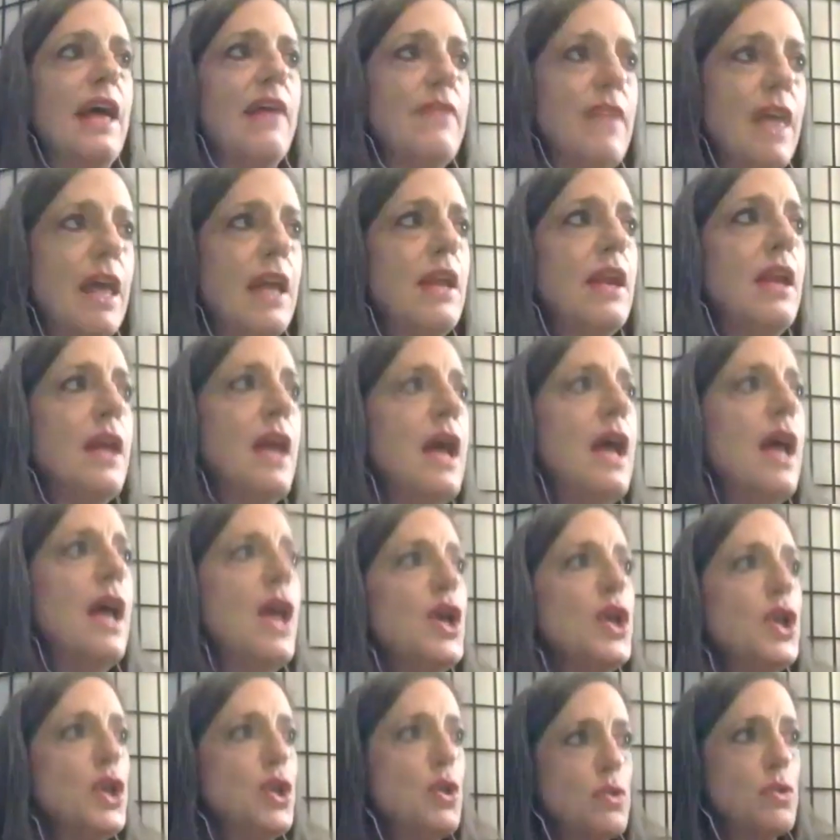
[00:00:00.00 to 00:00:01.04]
And then,
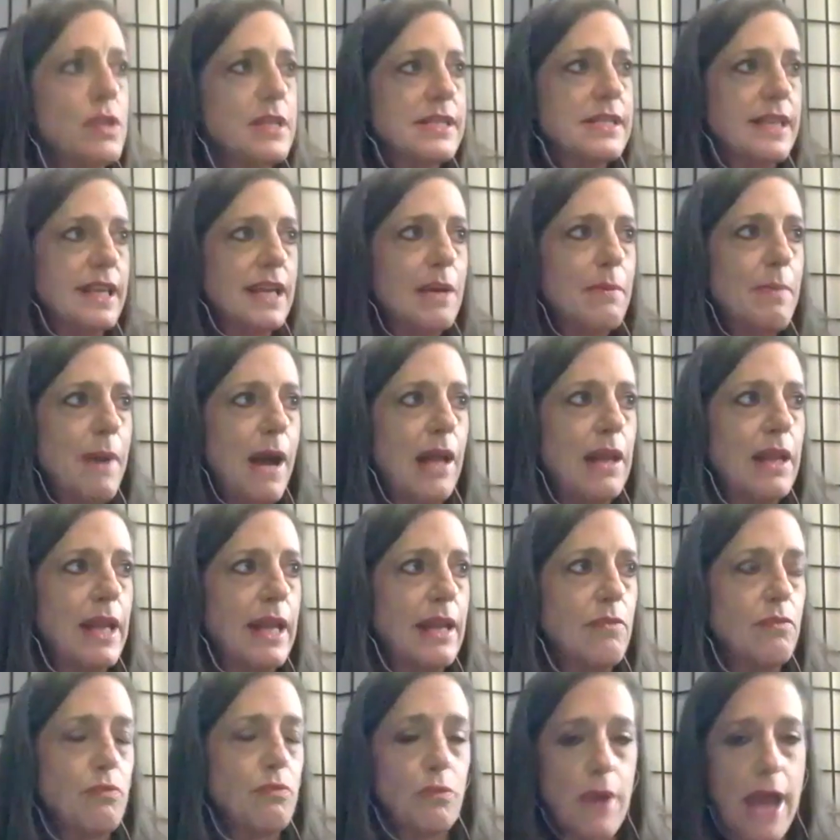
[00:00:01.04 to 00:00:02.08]
you know, this thing about
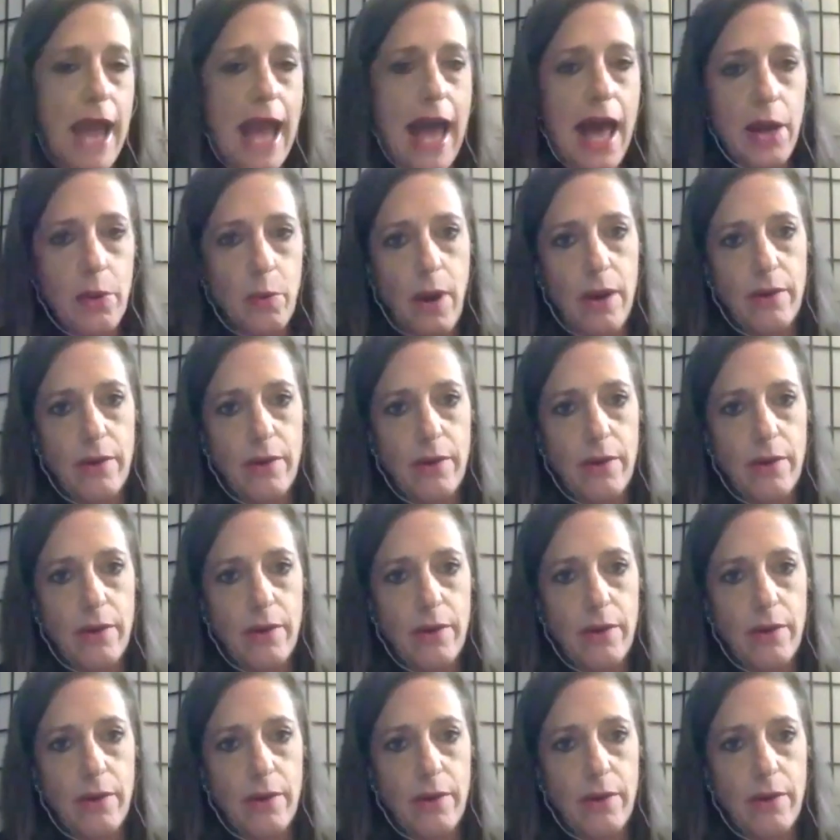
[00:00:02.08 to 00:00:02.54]
like, how do I